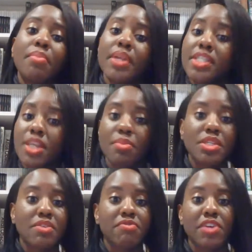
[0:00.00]
Please give me
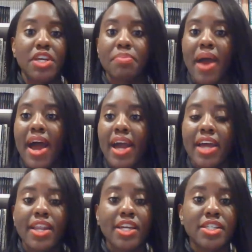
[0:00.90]
some feedback.
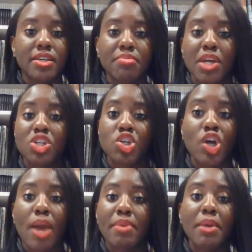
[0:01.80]
I like to make
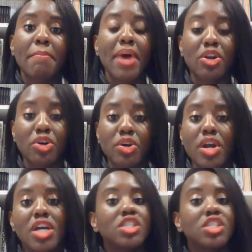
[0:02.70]
sure I'm in a better